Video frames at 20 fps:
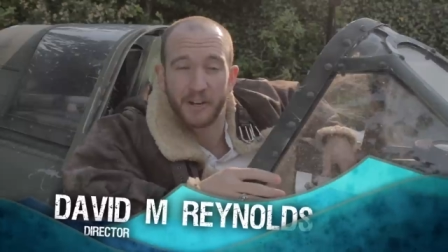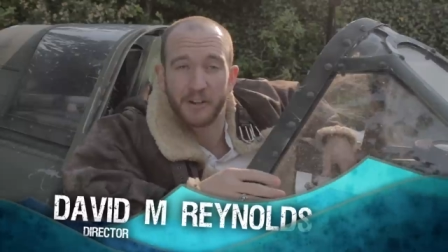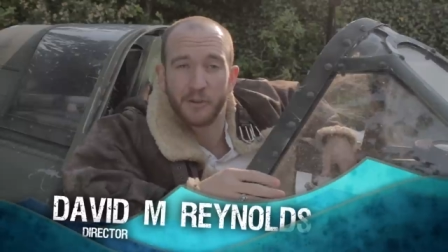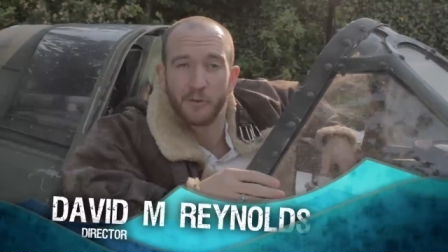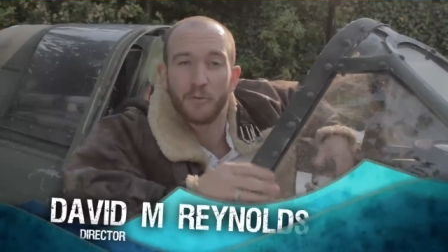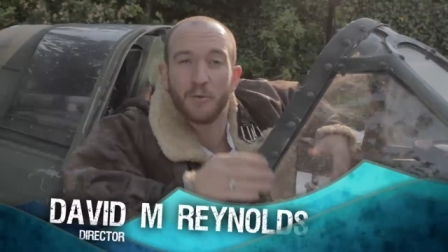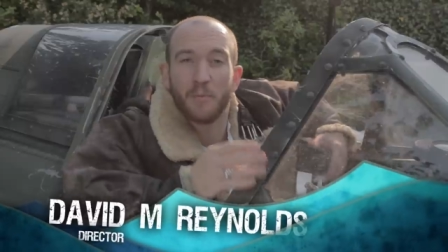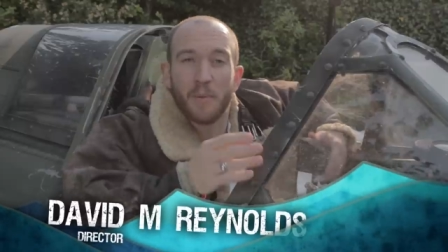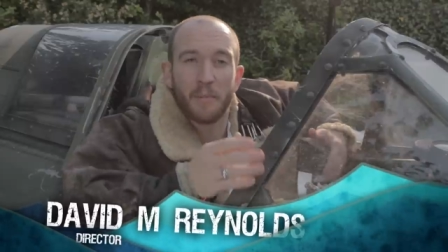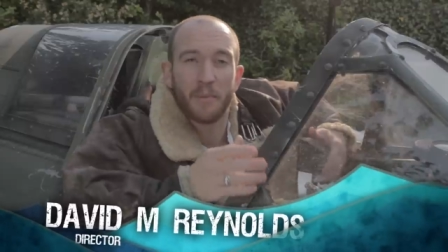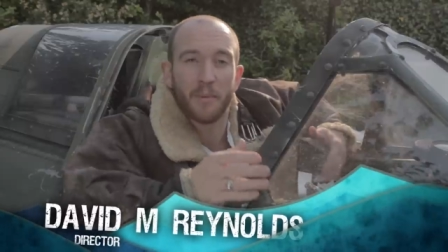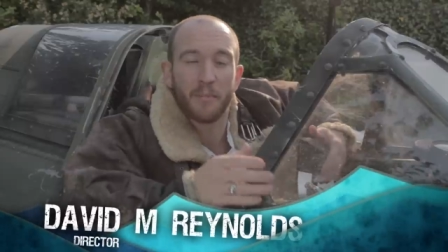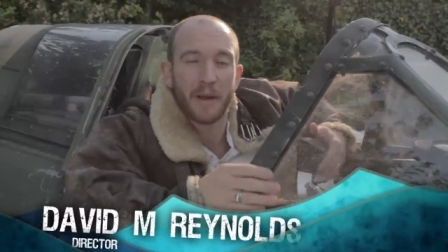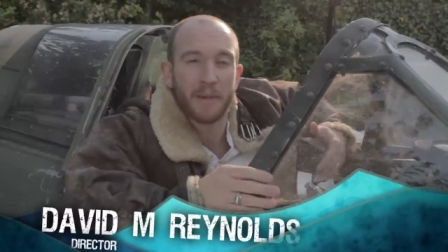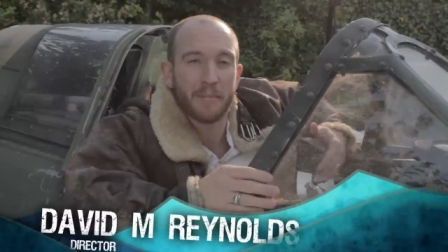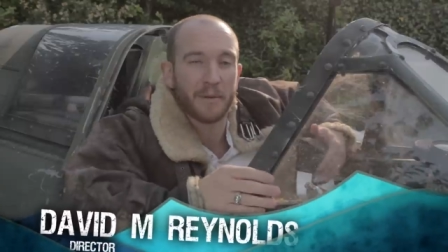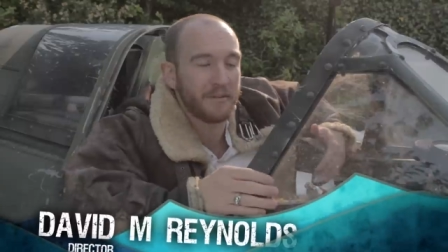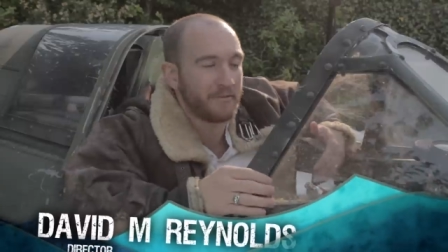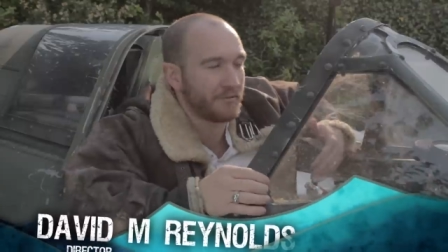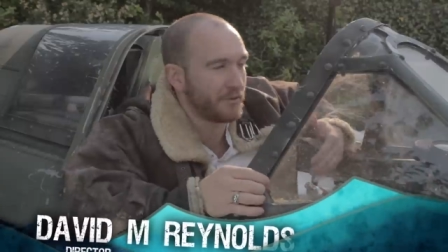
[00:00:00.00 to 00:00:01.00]
You'll remember
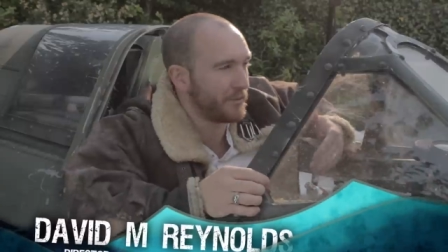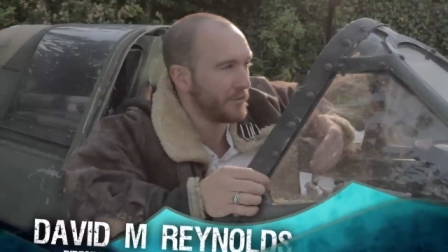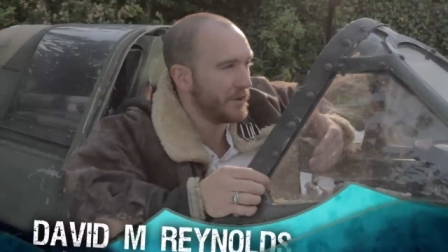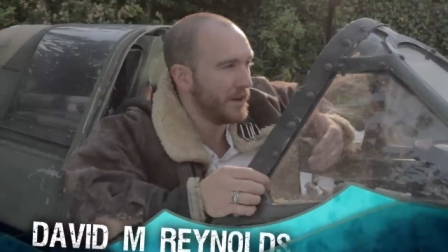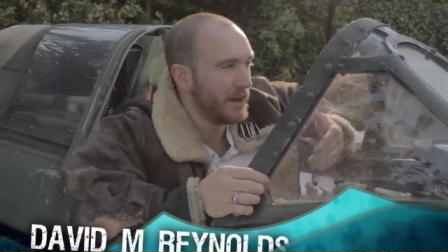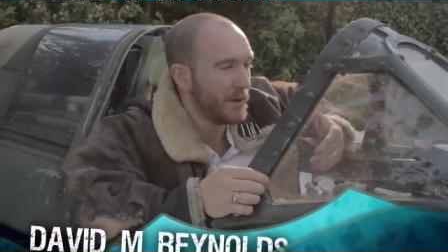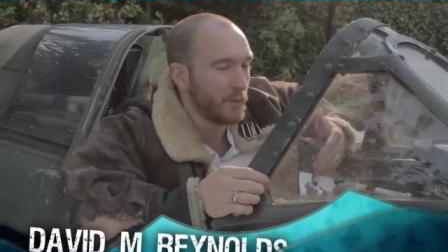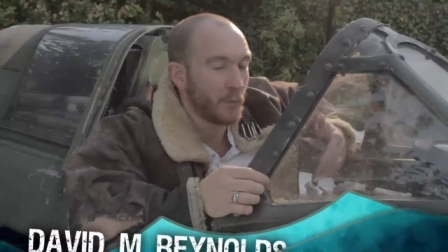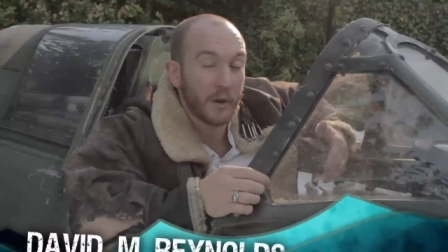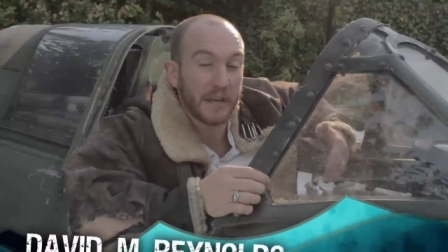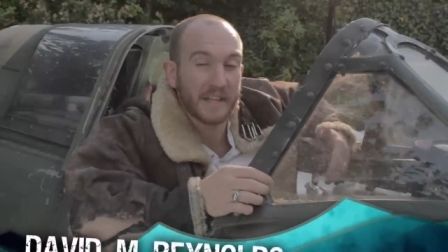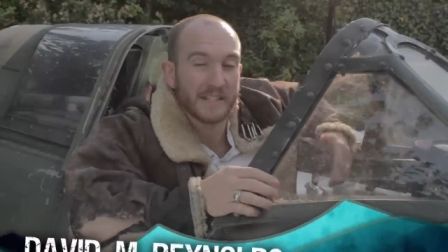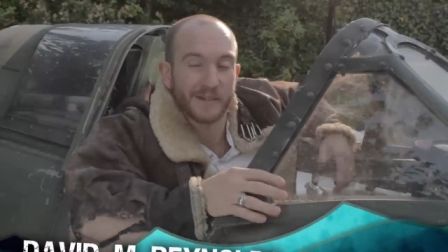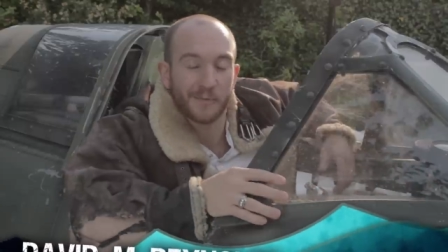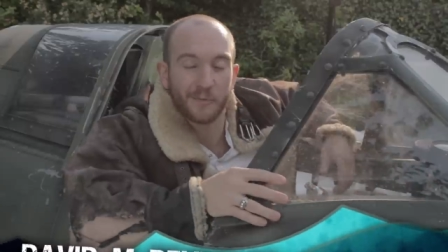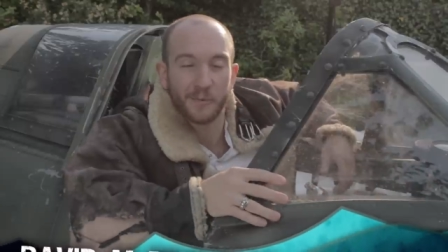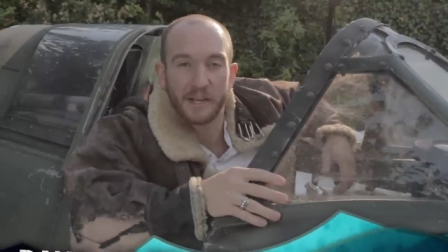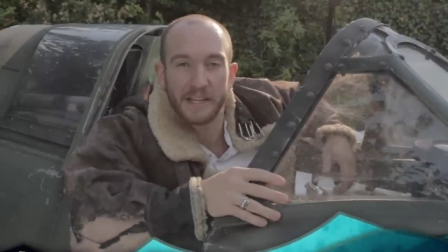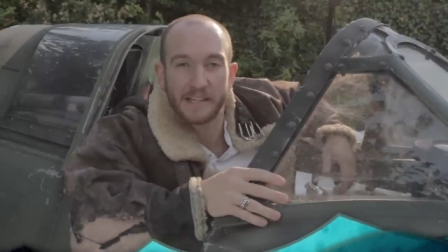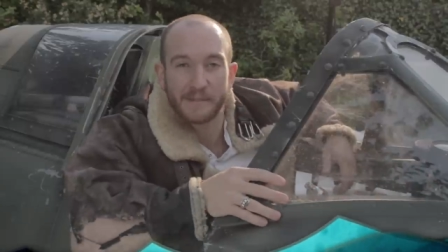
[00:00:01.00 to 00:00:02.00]
maybe from weeks
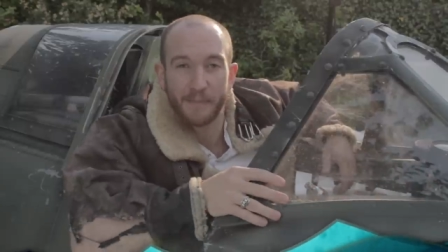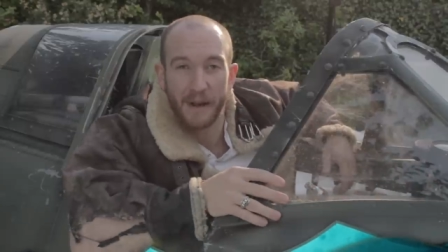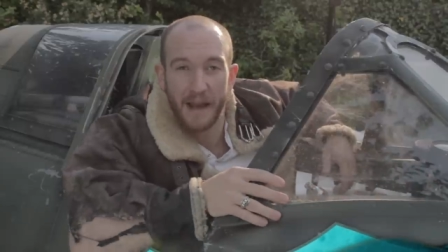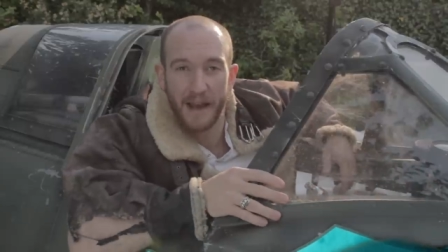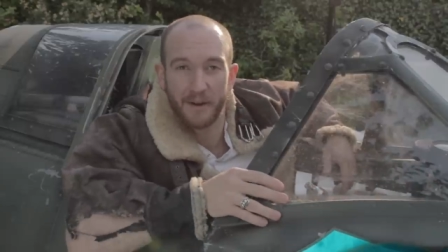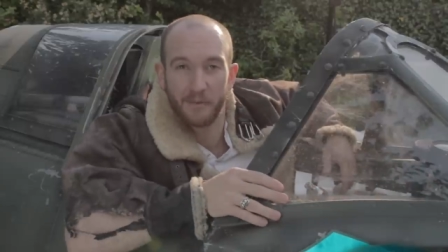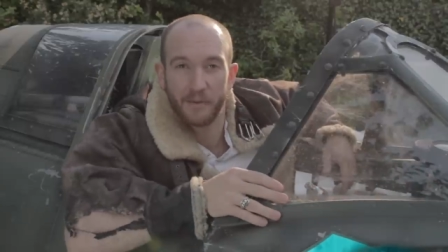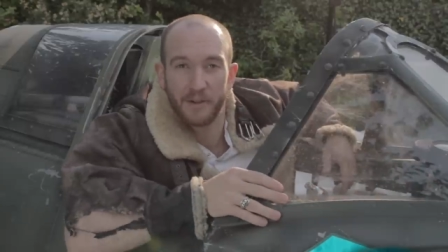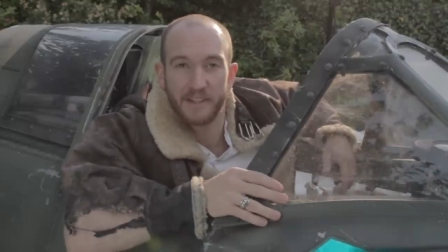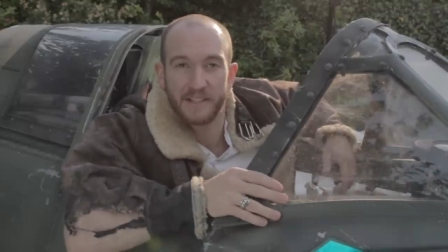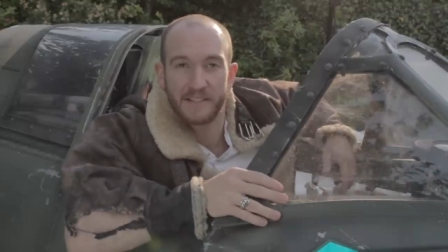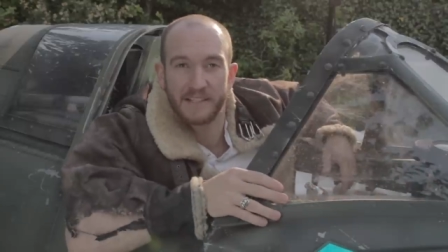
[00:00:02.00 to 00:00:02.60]
and weeks back when the